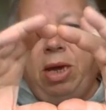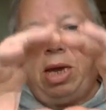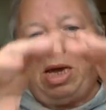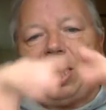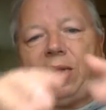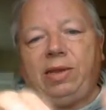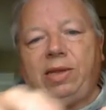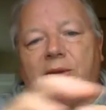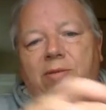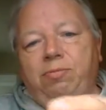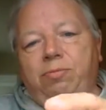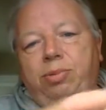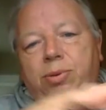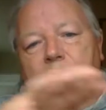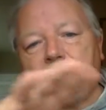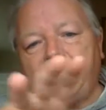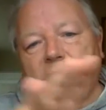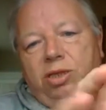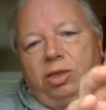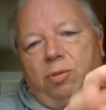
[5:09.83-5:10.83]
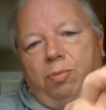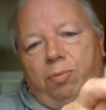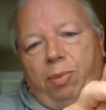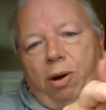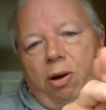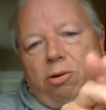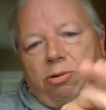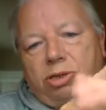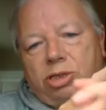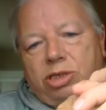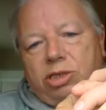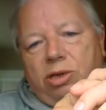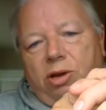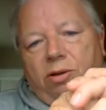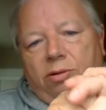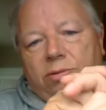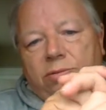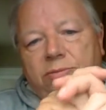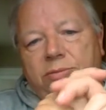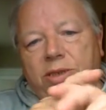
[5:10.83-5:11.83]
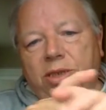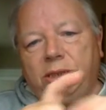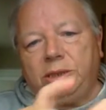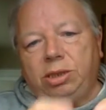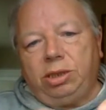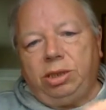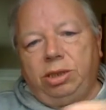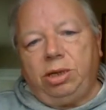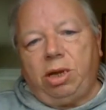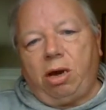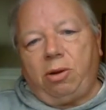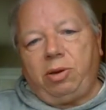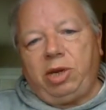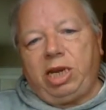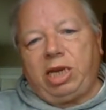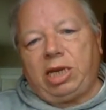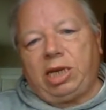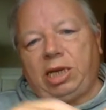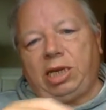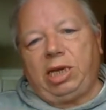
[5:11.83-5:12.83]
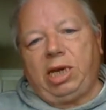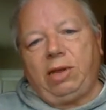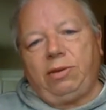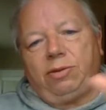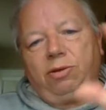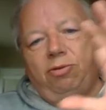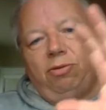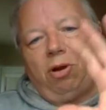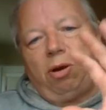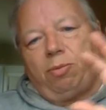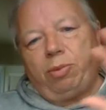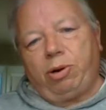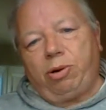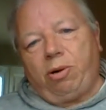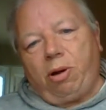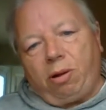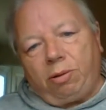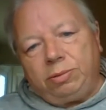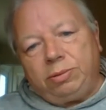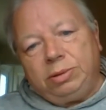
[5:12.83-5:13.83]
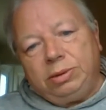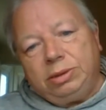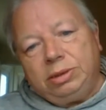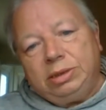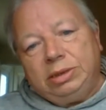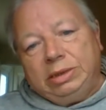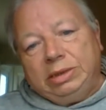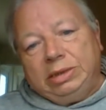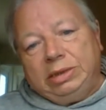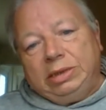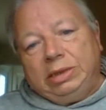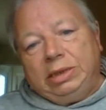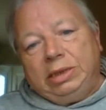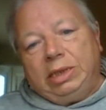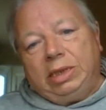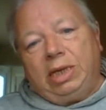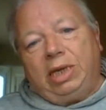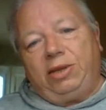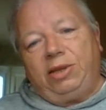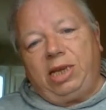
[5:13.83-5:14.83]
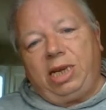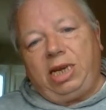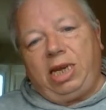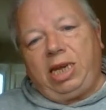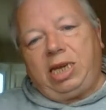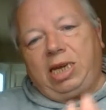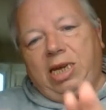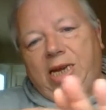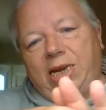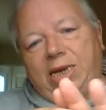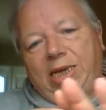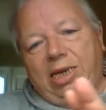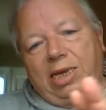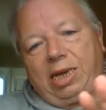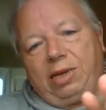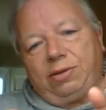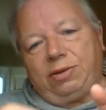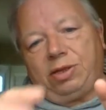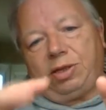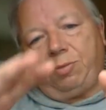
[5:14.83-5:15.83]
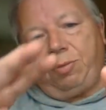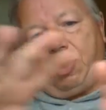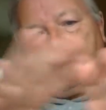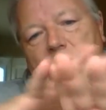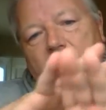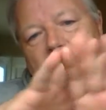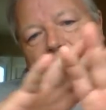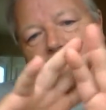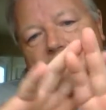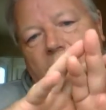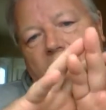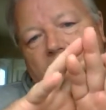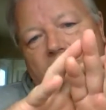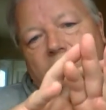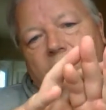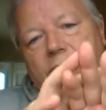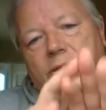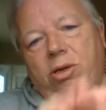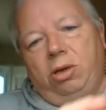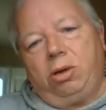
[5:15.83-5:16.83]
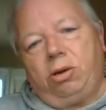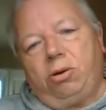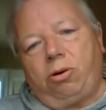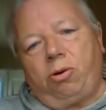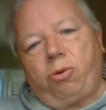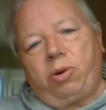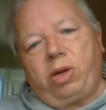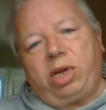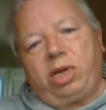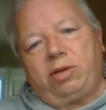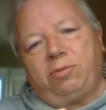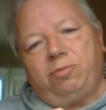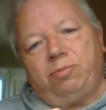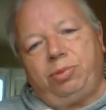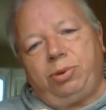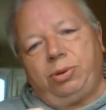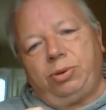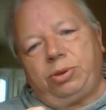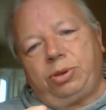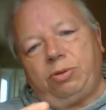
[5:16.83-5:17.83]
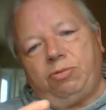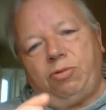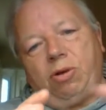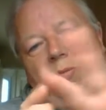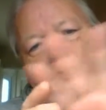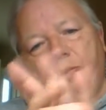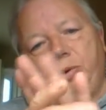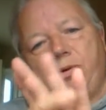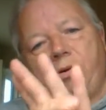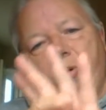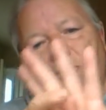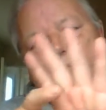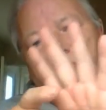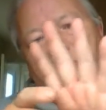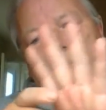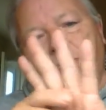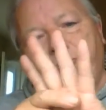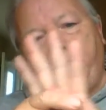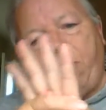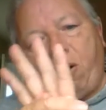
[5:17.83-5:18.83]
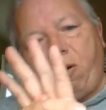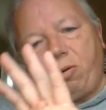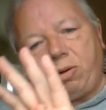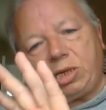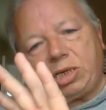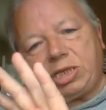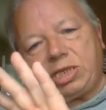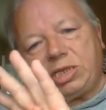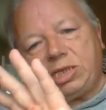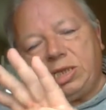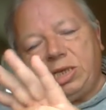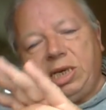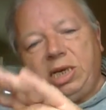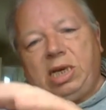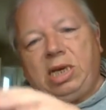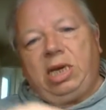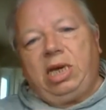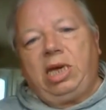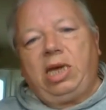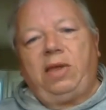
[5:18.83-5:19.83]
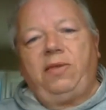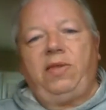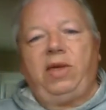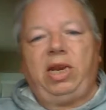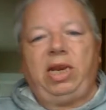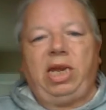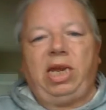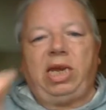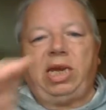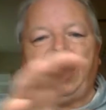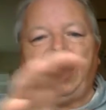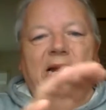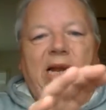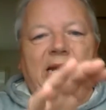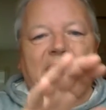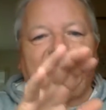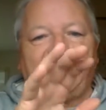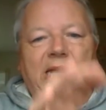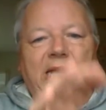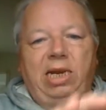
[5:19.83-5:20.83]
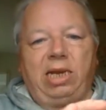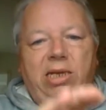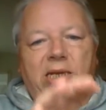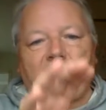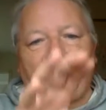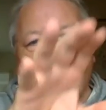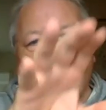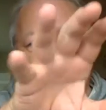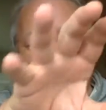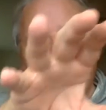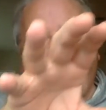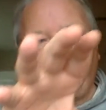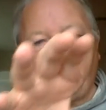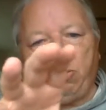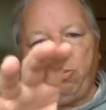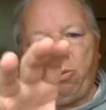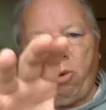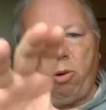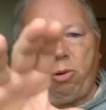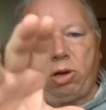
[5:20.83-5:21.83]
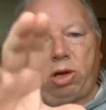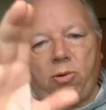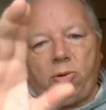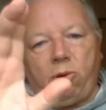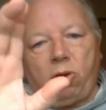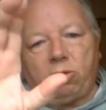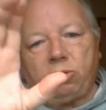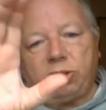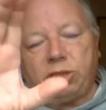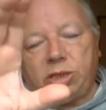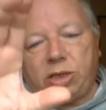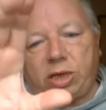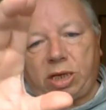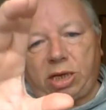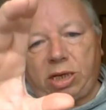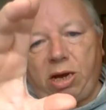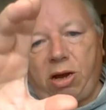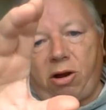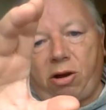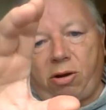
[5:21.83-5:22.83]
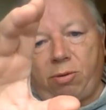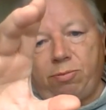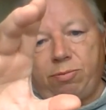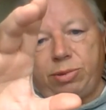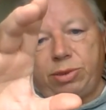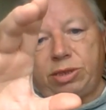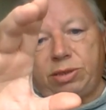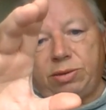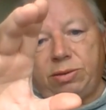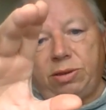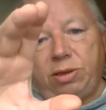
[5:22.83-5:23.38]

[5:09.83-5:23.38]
and then putting the box on. You know, he can get the rubber on and then he can't get the box on, or he can put the rubber on the box and then he can't get it going on. It won't go onto the carbs,